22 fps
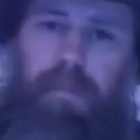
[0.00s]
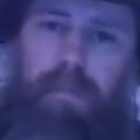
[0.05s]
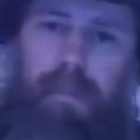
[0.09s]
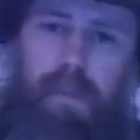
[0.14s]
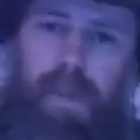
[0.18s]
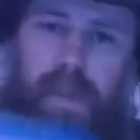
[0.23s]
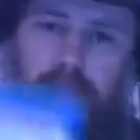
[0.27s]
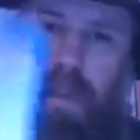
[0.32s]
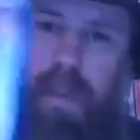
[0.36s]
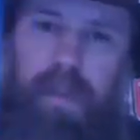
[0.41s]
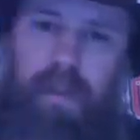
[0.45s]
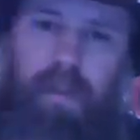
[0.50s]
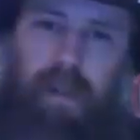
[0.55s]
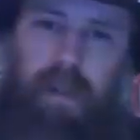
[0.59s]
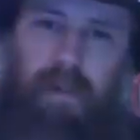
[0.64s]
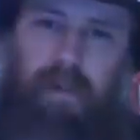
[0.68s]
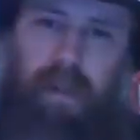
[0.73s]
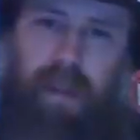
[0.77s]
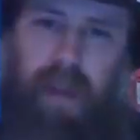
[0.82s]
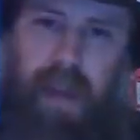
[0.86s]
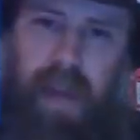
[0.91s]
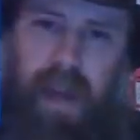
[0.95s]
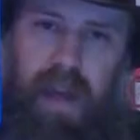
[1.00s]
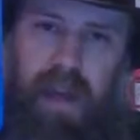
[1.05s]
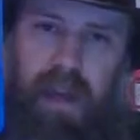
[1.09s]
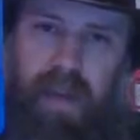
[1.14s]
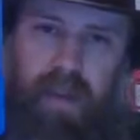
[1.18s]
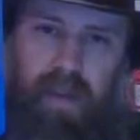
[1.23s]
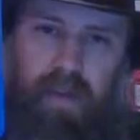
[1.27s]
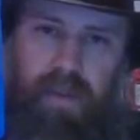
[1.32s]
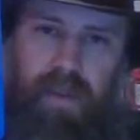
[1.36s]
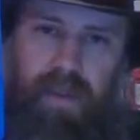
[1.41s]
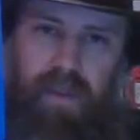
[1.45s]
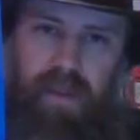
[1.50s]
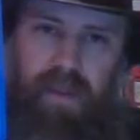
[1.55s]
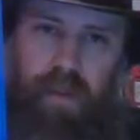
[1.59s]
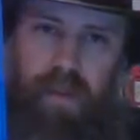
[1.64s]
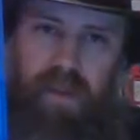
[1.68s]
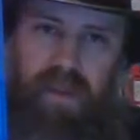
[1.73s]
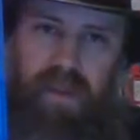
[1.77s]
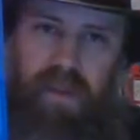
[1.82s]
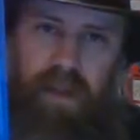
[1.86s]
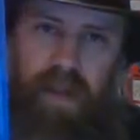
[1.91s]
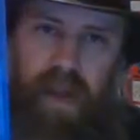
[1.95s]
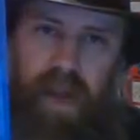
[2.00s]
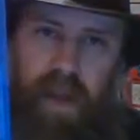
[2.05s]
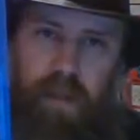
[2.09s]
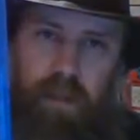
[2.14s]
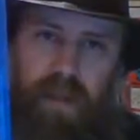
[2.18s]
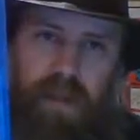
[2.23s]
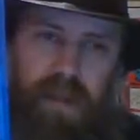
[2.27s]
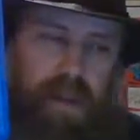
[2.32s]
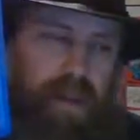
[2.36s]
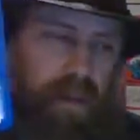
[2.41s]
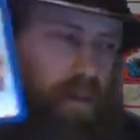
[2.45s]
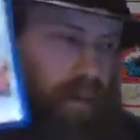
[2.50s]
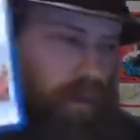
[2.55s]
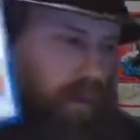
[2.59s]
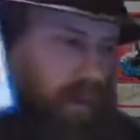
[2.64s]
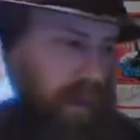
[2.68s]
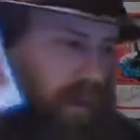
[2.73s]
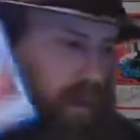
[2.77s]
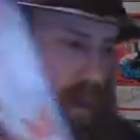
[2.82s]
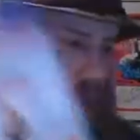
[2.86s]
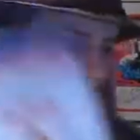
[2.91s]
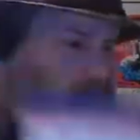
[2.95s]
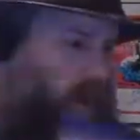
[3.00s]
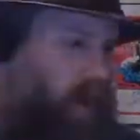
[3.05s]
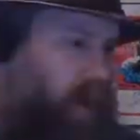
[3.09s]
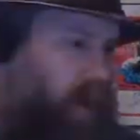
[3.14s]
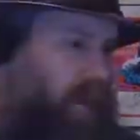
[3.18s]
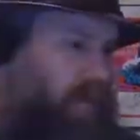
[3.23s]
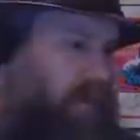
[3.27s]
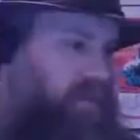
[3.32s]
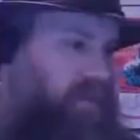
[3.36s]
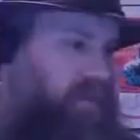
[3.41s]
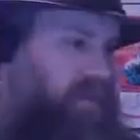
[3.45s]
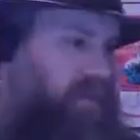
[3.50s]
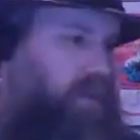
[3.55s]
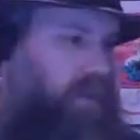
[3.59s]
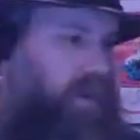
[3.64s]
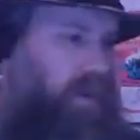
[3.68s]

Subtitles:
I like Tiffany Haddish. This one's a comedy, Like a Boss.